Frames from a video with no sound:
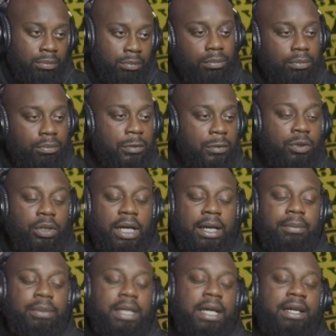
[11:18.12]
You can't
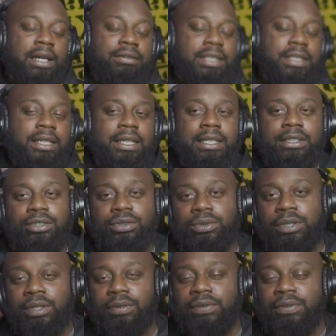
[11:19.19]
be having kids do
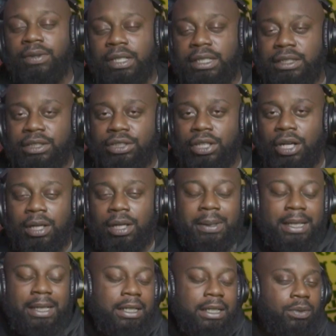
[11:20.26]
your fucking job
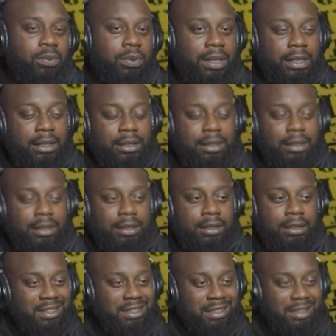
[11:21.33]
anyway.
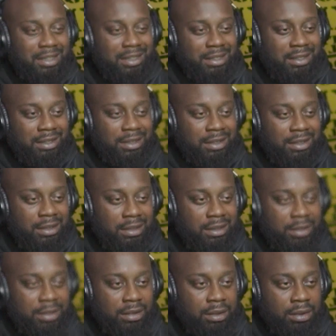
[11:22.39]
Get the fuck
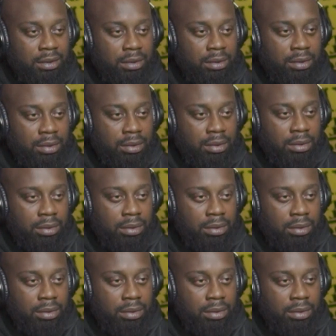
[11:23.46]
out!